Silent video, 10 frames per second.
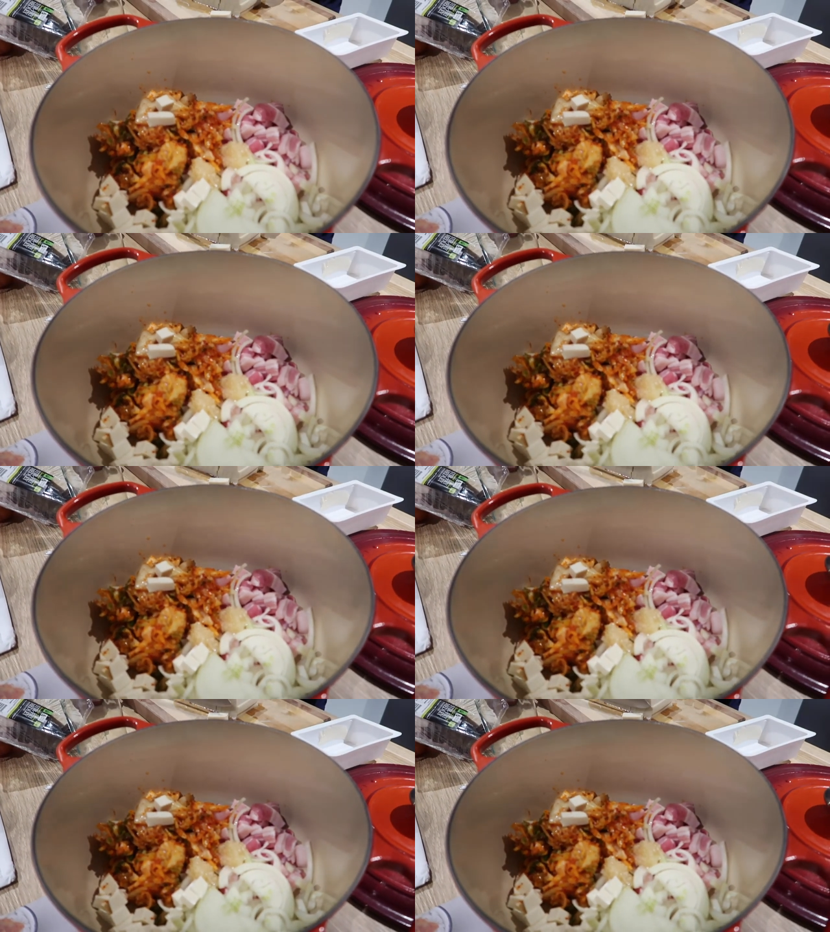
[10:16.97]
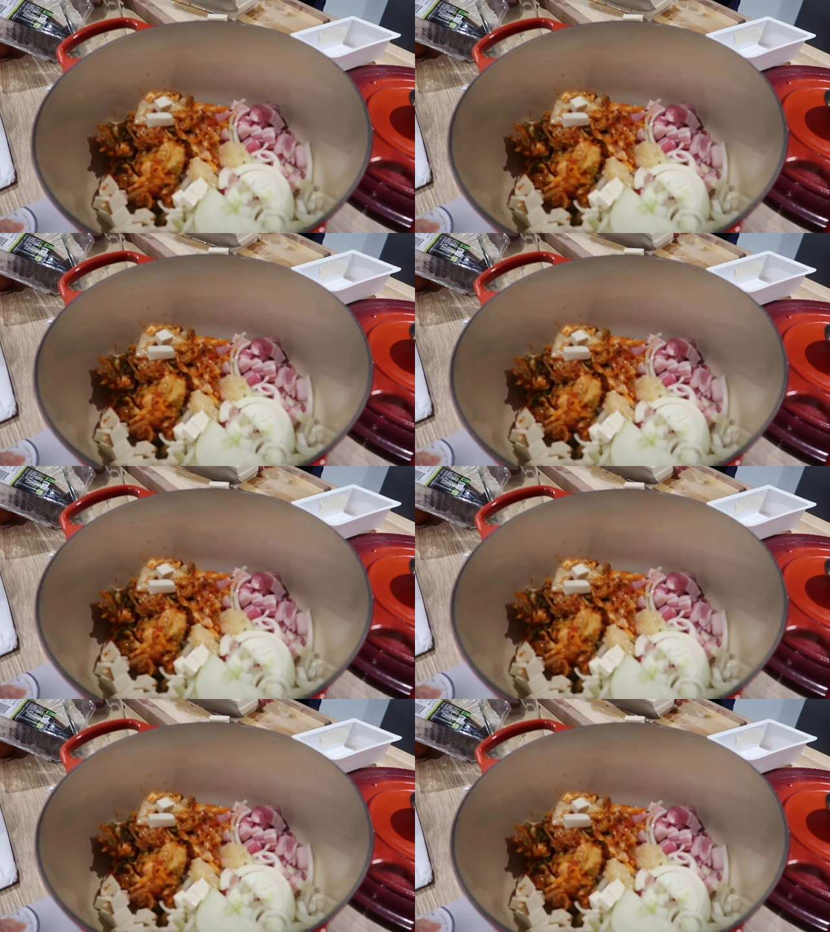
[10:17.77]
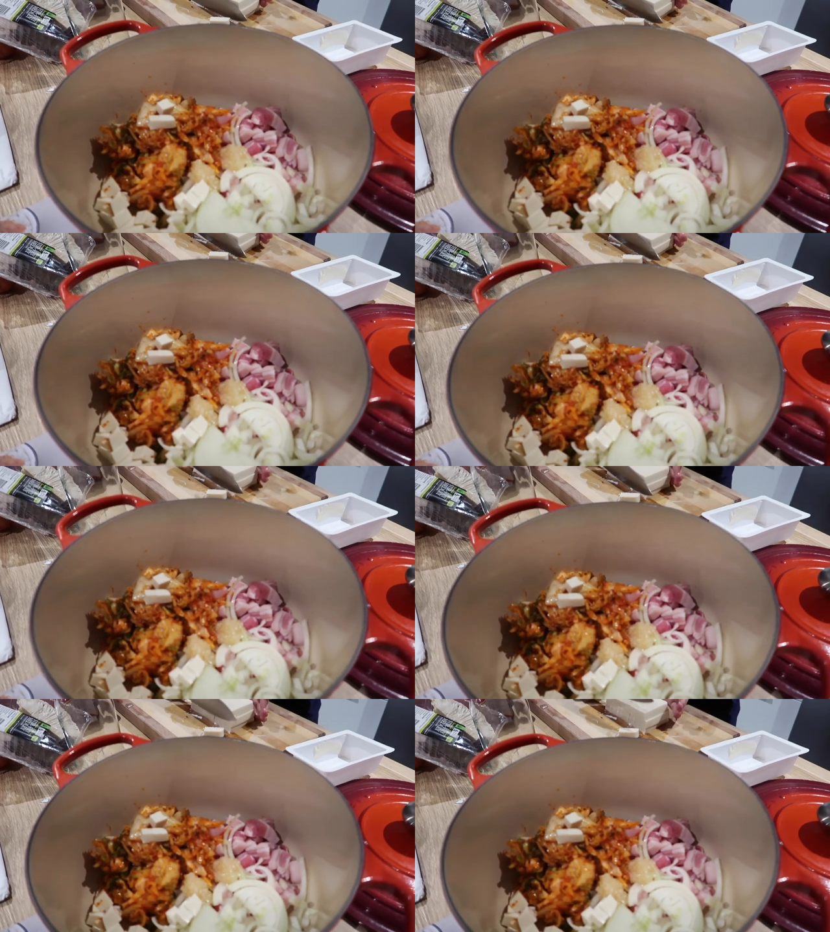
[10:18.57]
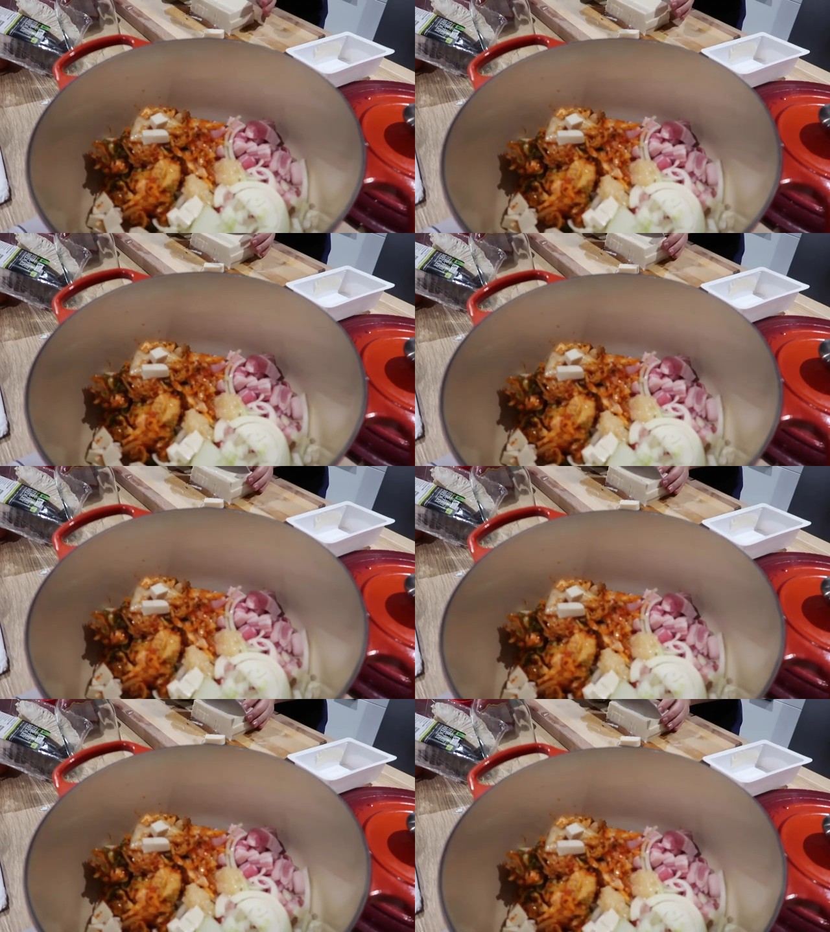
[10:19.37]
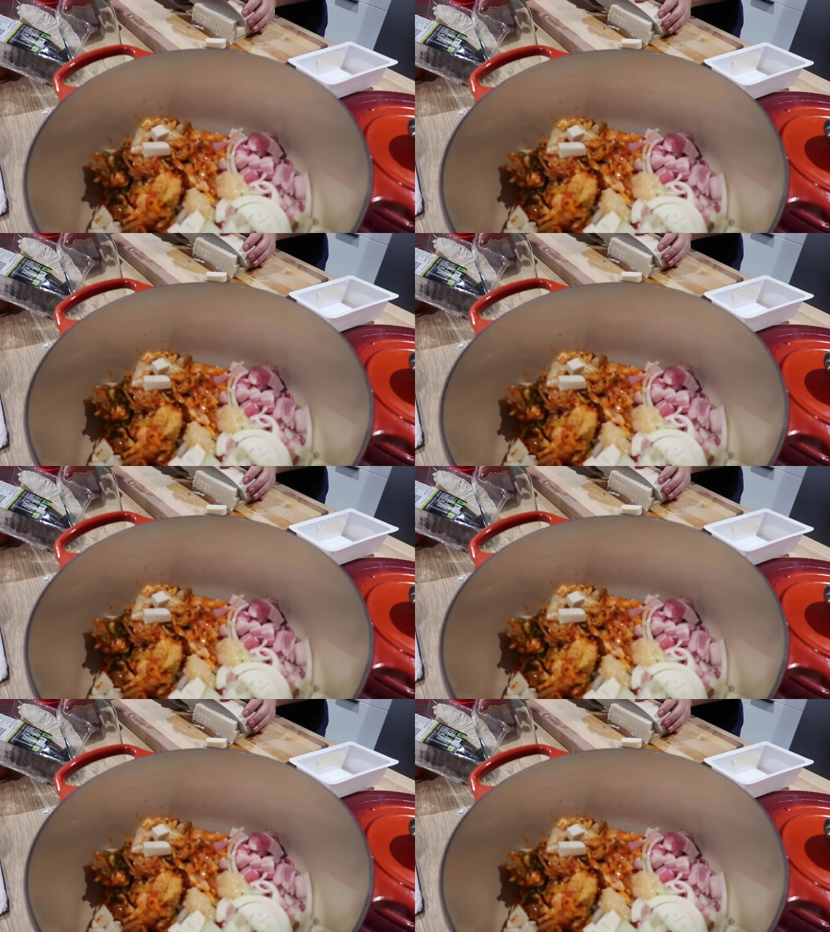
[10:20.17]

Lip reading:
[unreadable: no face in view]